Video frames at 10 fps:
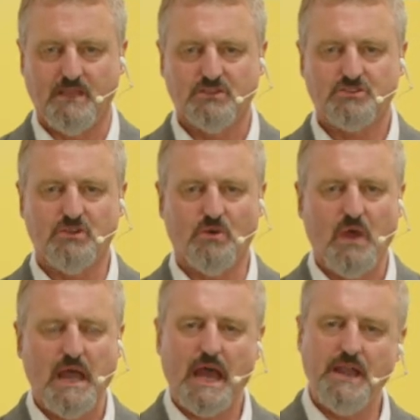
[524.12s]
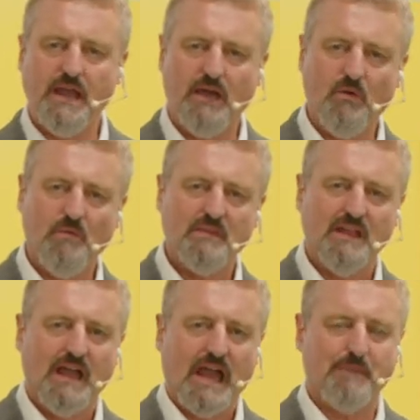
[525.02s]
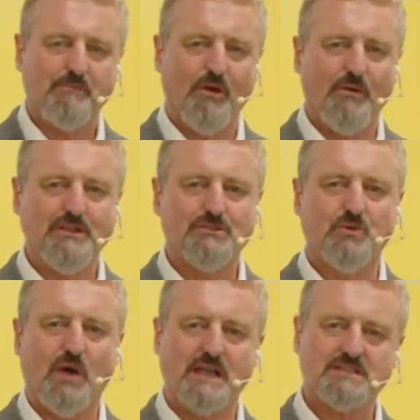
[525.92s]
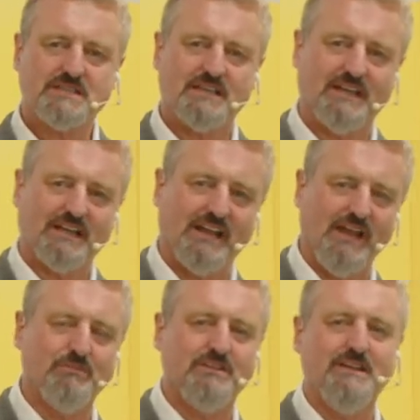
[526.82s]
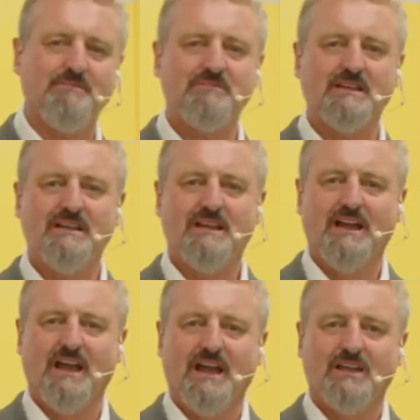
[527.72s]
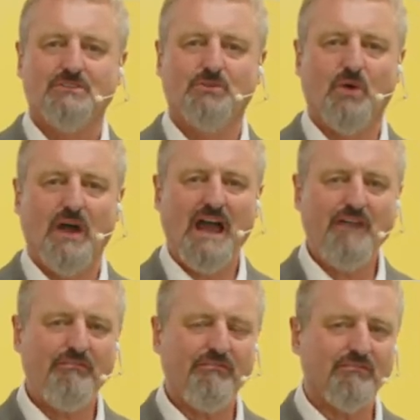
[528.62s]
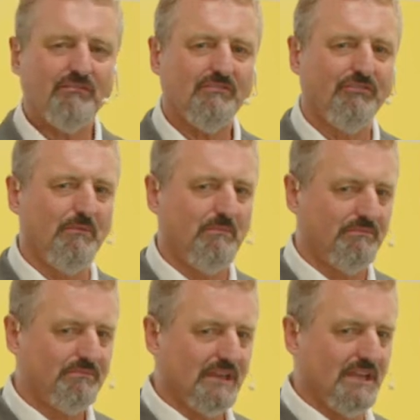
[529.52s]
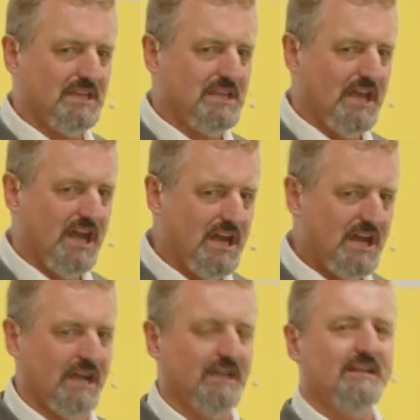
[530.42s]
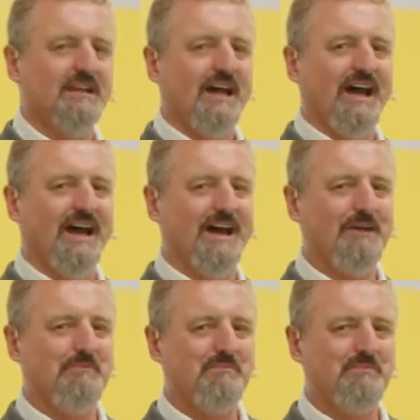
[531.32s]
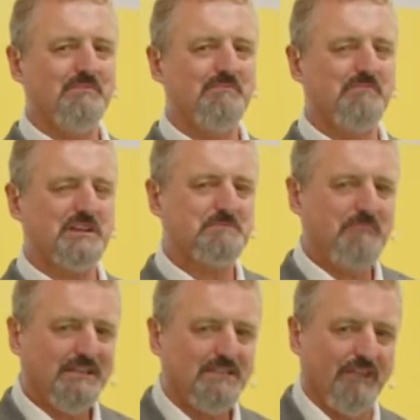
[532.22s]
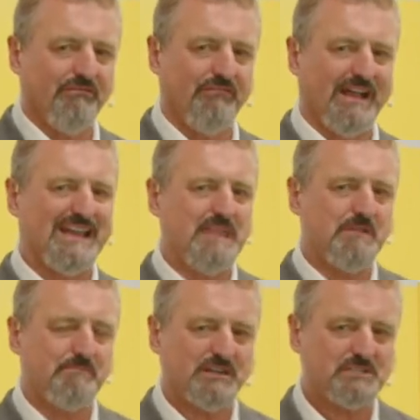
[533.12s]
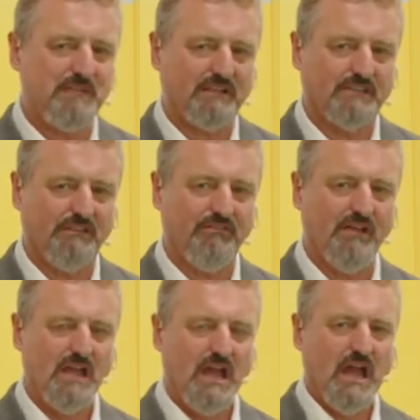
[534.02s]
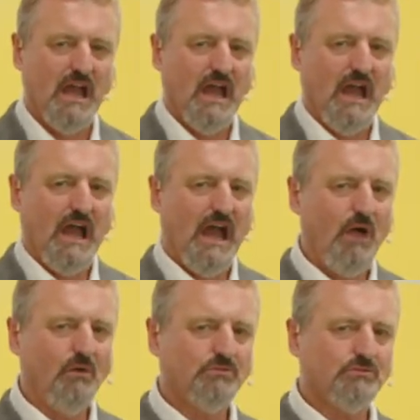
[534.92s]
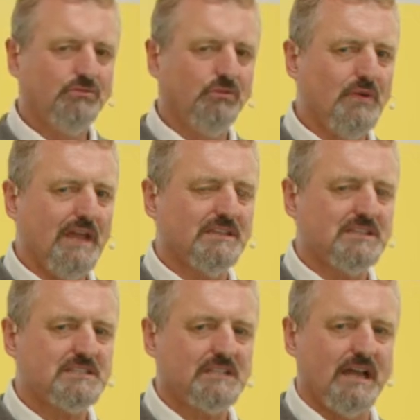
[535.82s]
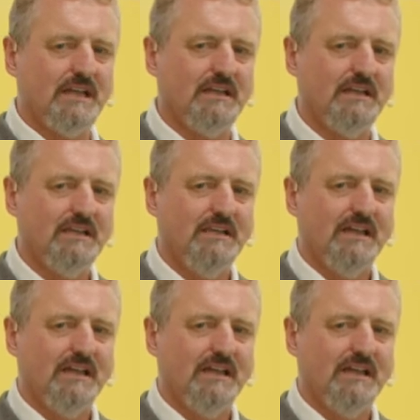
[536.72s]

So, and now I'm going to ask Claudia to have from her perspective, academic perspective, how do we understand